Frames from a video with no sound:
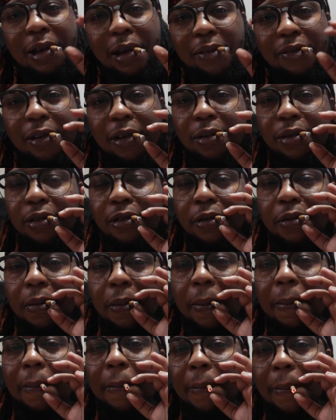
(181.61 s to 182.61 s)
I fuck with you.
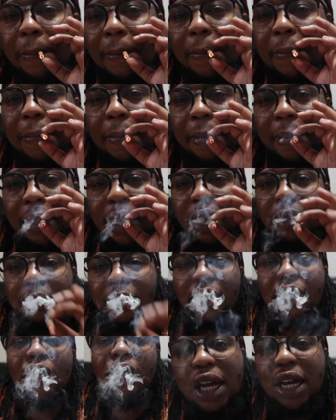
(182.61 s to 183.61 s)

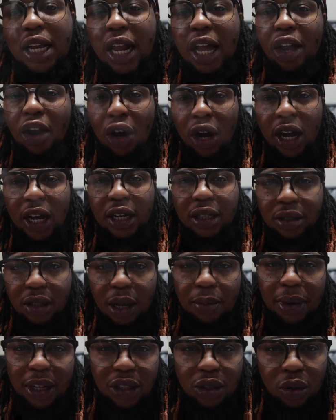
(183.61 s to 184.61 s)
He like, all right,
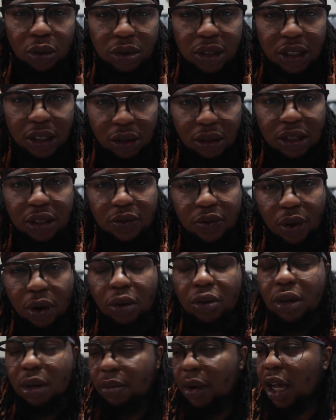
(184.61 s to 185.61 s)
I'm about to go sell this
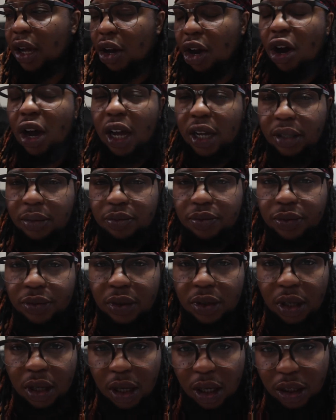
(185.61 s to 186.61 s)
phone. I'm like, all right.
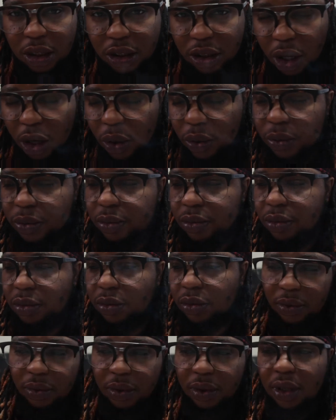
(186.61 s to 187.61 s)
So
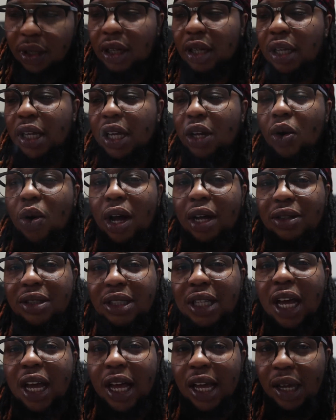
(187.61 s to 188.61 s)
he go
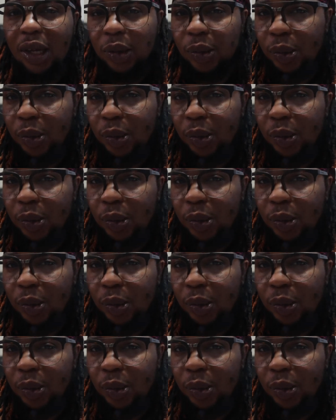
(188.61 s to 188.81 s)
outside.